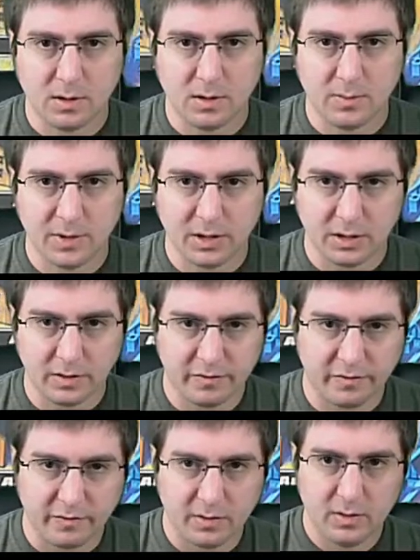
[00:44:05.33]

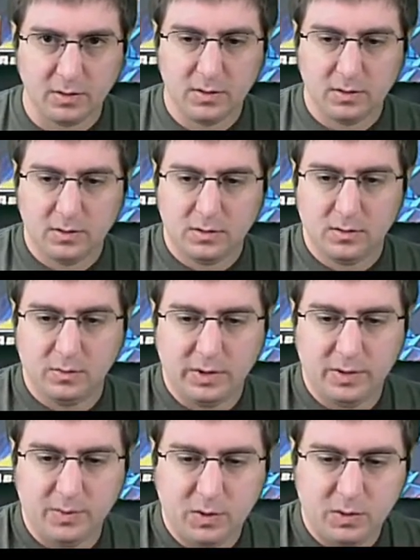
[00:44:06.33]
Because
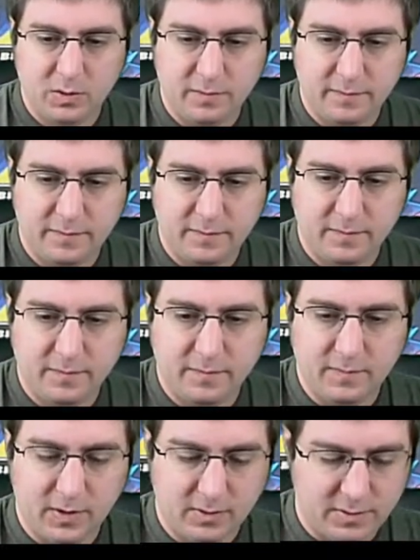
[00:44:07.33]
we move...
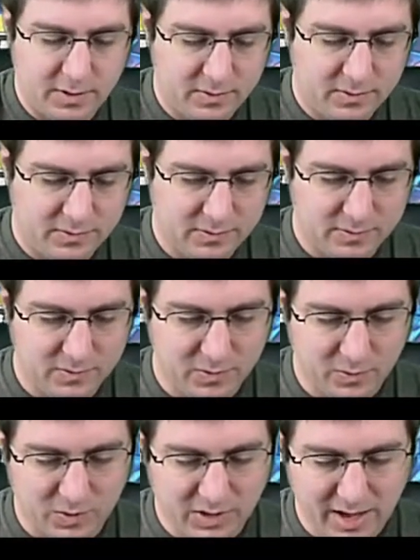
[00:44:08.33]
Oh no, we're
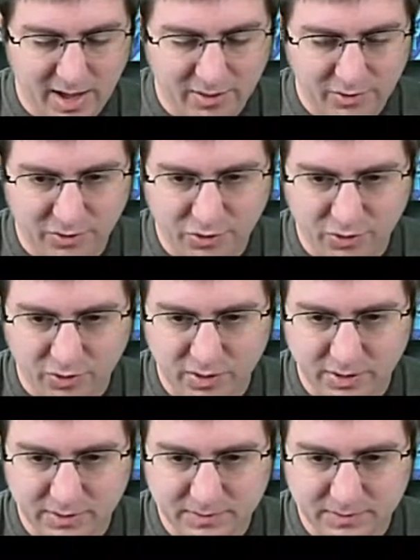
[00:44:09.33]
1 action short.